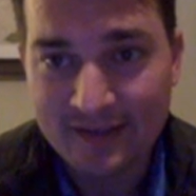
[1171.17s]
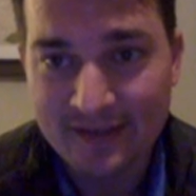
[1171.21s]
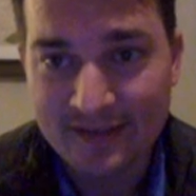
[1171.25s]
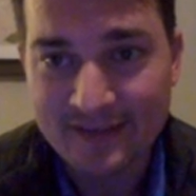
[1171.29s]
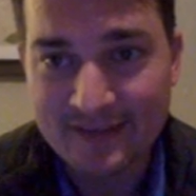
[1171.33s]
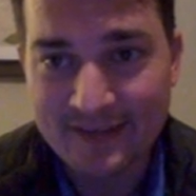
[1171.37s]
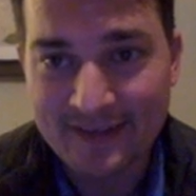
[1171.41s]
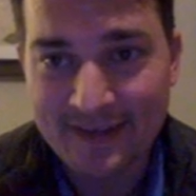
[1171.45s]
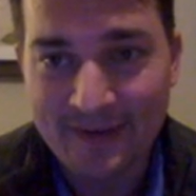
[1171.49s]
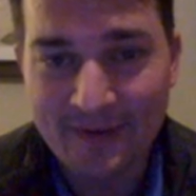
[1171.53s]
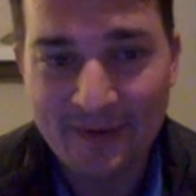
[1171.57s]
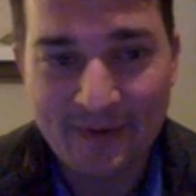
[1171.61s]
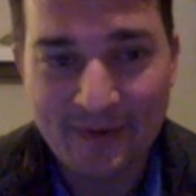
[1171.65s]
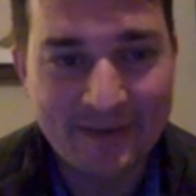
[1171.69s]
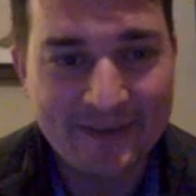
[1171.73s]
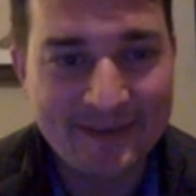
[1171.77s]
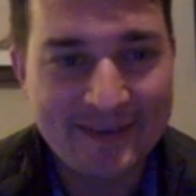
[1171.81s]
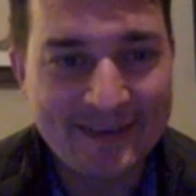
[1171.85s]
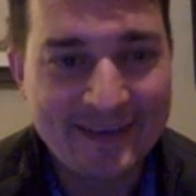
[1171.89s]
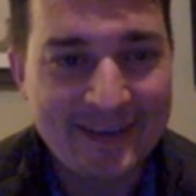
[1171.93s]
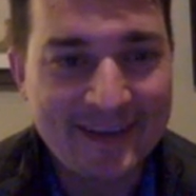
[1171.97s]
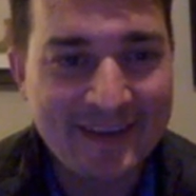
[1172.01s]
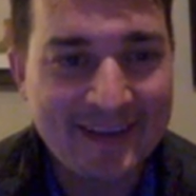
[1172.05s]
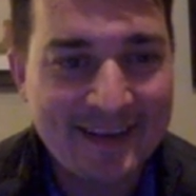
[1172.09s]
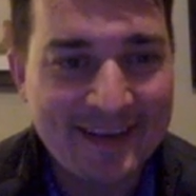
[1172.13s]
So
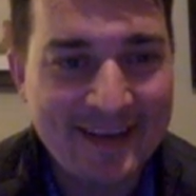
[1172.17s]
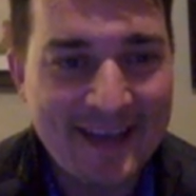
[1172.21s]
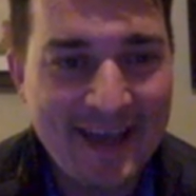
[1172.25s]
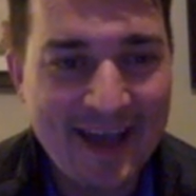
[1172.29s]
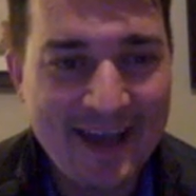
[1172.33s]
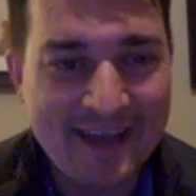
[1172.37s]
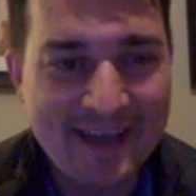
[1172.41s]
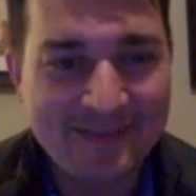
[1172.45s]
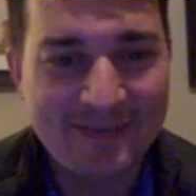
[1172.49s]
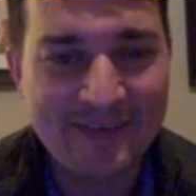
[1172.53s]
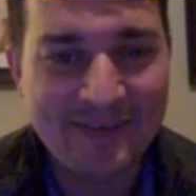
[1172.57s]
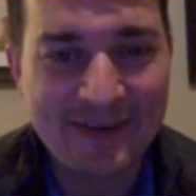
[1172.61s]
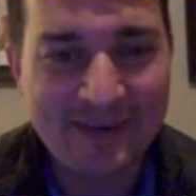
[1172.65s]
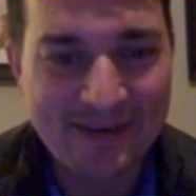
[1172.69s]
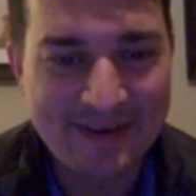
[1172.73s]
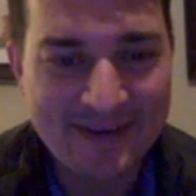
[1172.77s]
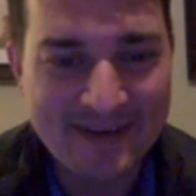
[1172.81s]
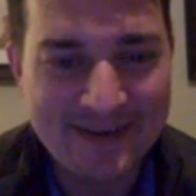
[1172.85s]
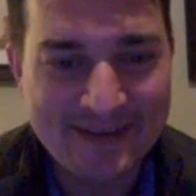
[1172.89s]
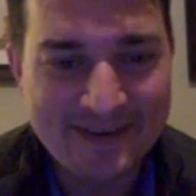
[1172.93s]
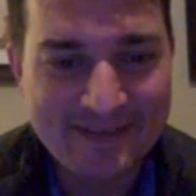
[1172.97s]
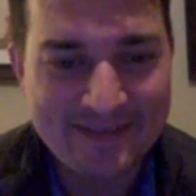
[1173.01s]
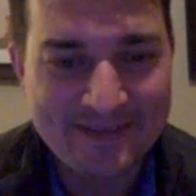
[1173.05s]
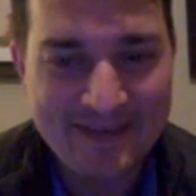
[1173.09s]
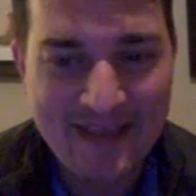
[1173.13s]
not
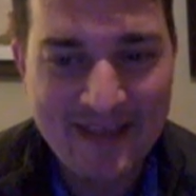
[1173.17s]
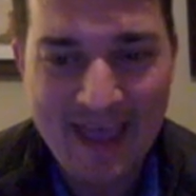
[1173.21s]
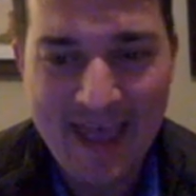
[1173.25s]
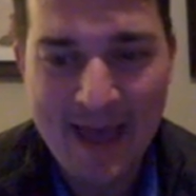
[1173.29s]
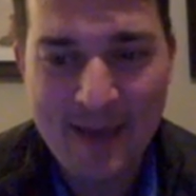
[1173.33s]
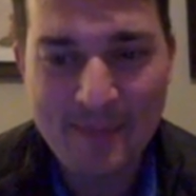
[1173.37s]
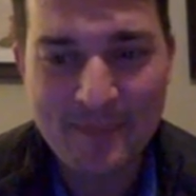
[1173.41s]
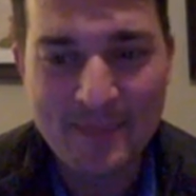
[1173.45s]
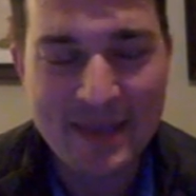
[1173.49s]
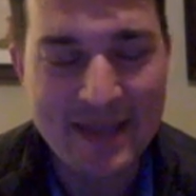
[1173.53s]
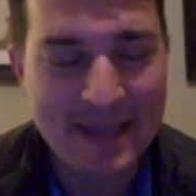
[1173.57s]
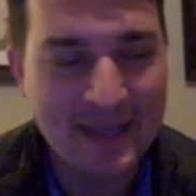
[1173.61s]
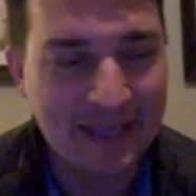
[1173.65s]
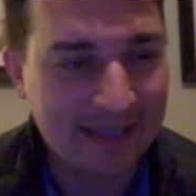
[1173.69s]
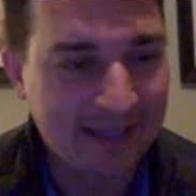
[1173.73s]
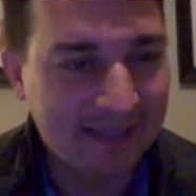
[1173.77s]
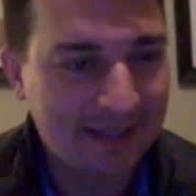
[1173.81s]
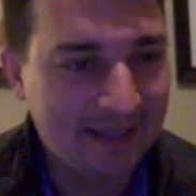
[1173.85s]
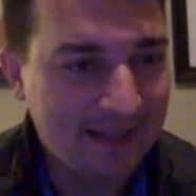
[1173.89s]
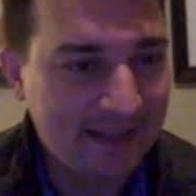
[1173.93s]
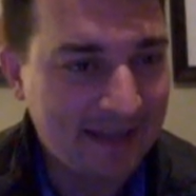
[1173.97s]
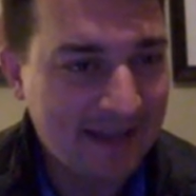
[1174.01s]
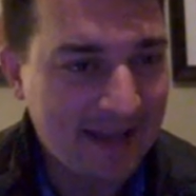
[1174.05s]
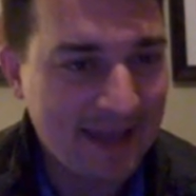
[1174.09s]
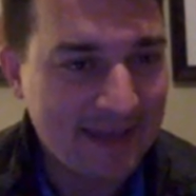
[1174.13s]
very happy
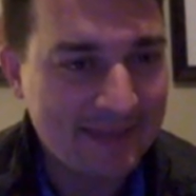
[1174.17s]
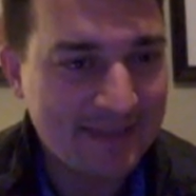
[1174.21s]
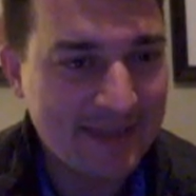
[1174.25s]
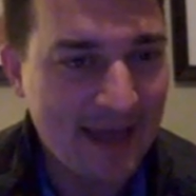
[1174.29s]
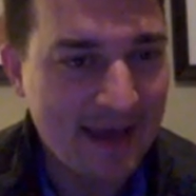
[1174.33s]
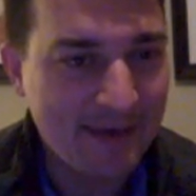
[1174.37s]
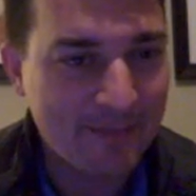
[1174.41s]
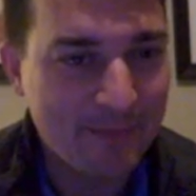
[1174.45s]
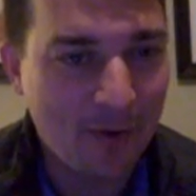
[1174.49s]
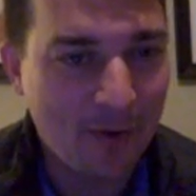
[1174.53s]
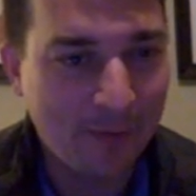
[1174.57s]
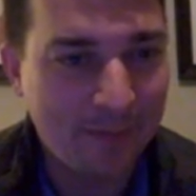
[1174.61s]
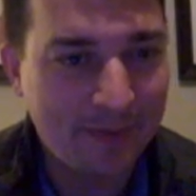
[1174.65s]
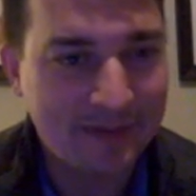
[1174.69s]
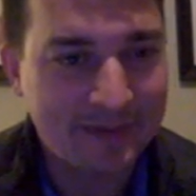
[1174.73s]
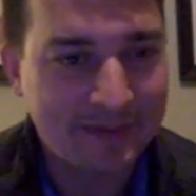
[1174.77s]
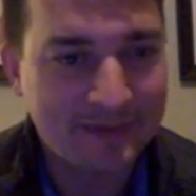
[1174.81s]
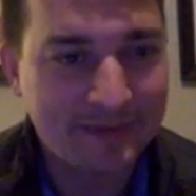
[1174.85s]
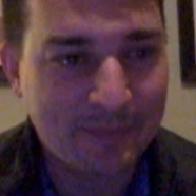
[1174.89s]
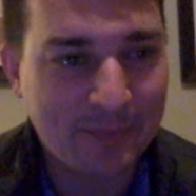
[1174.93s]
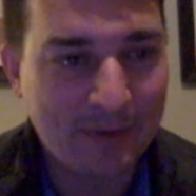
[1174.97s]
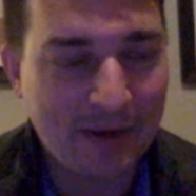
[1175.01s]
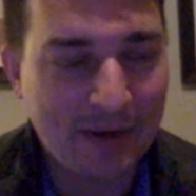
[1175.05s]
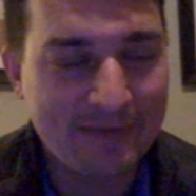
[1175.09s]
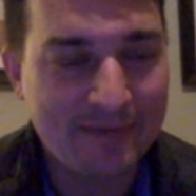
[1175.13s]
at that
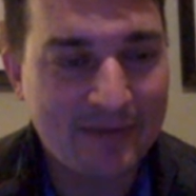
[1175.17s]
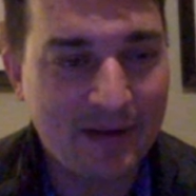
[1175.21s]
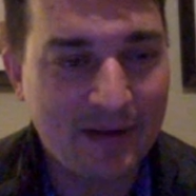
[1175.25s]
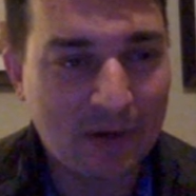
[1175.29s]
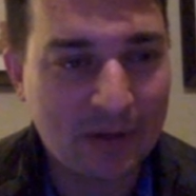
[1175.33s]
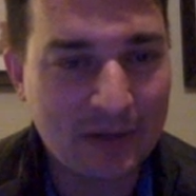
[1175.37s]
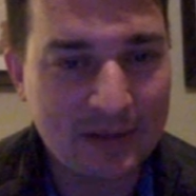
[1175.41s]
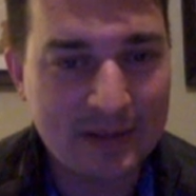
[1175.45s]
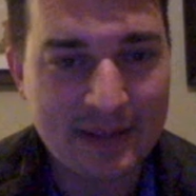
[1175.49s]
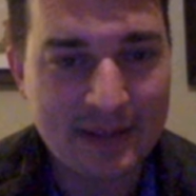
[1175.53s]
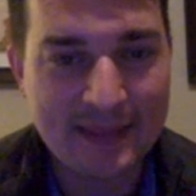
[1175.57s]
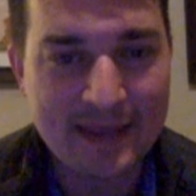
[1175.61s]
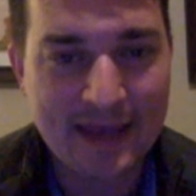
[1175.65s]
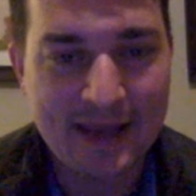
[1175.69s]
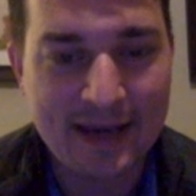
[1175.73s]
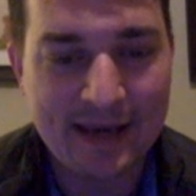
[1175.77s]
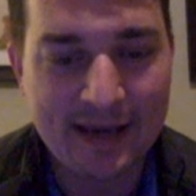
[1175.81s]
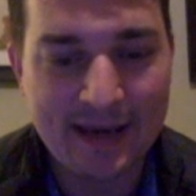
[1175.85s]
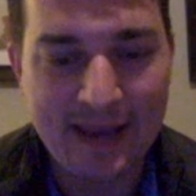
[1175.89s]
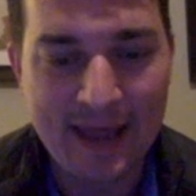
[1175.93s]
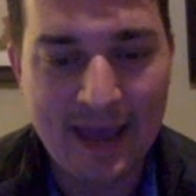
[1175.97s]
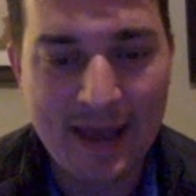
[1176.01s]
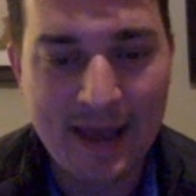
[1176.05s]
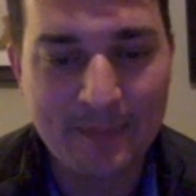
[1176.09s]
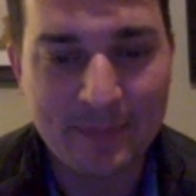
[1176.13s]
moment when I found out that
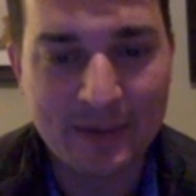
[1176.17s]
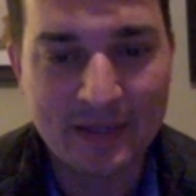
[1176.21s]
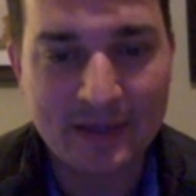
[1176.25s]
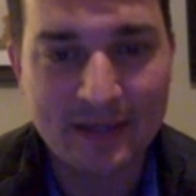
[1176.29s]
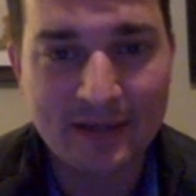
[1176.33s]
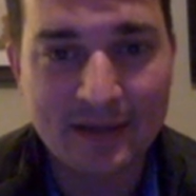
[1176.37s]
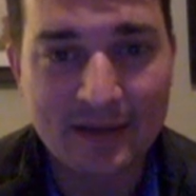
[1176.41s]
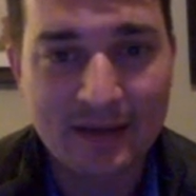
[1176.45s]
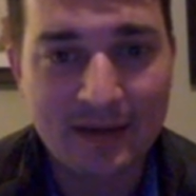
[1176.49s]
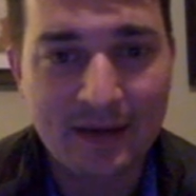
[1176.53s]
had happened.